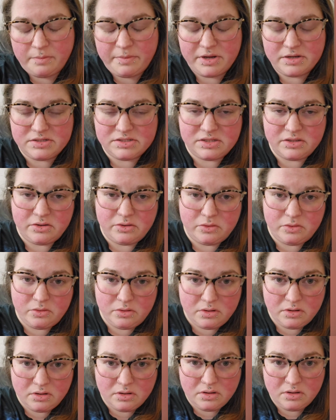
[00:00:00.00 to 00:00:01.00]
up here
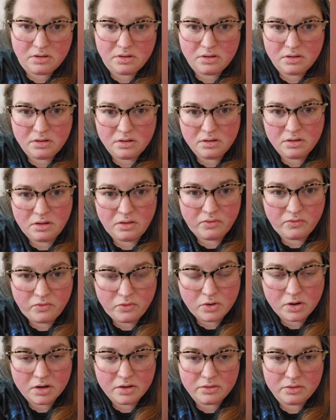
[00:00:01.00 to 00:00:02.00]
soon on the
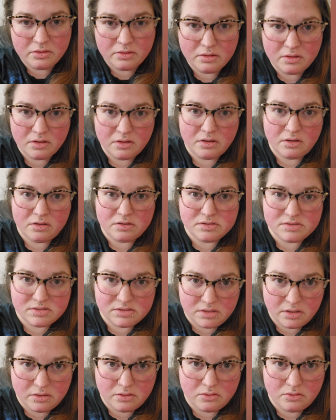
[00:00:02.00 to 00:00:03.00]
4th,
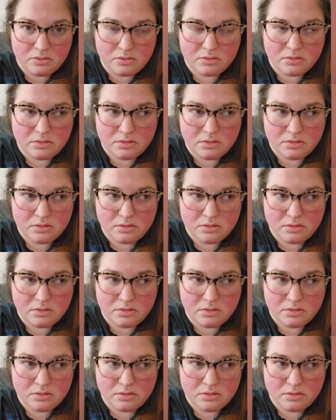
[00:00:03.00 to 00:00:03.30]
so